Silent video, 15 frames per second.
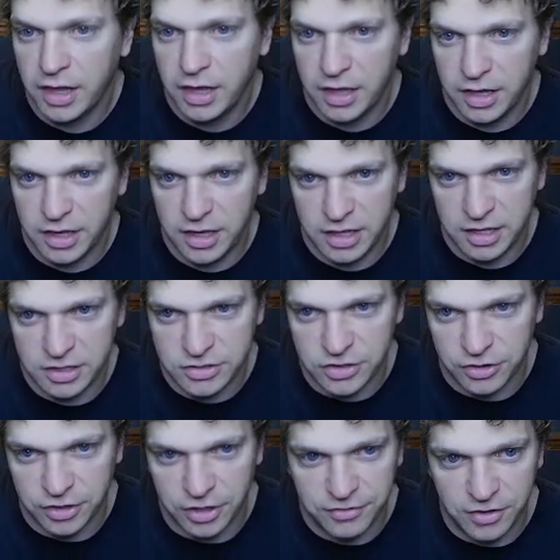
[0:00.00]
And
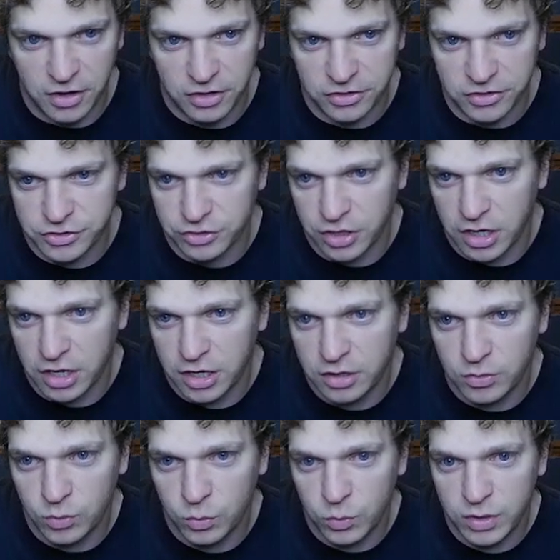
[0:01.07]
starting off on the draw
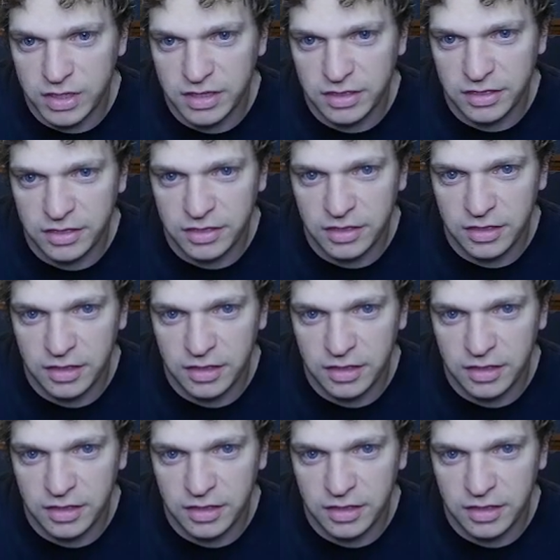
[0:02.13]
with